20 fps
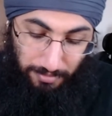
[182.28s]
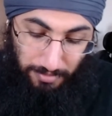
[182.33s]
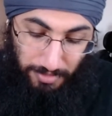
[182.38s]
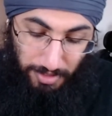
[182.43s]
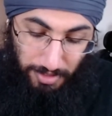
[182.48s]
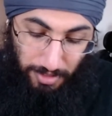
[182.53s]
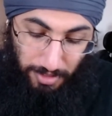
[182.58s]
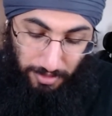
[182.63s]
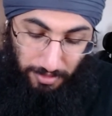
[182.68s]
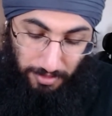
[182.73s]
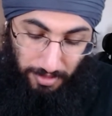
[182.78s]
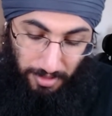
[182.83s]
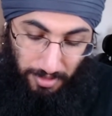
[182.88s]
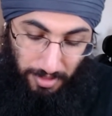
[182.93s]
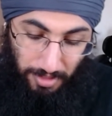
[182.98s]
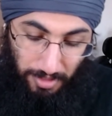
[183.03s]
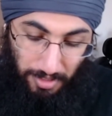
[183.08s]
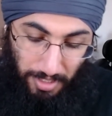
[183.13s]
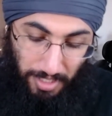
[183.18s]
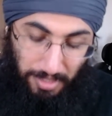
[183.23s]
so
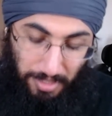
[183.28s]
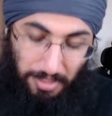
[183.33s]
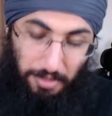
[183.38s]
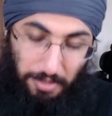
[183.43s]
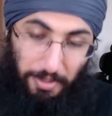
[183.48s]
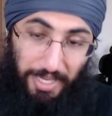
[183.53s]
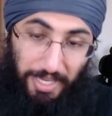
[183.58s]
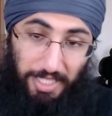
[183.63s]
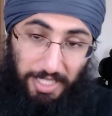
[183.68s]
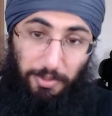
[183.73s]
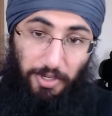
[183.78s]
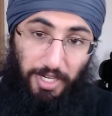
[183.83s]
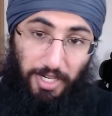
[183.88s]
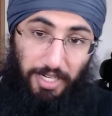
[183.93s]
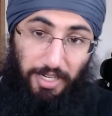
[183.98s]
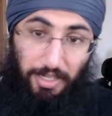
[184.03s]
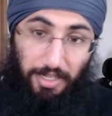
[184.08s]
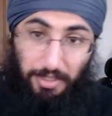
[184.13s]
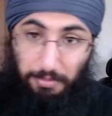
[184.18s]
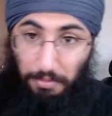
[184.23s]
the way it's
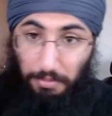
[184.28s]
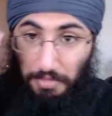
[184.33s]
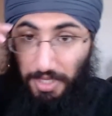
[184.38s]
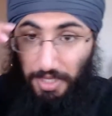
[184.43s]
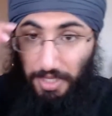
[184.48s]
broken down in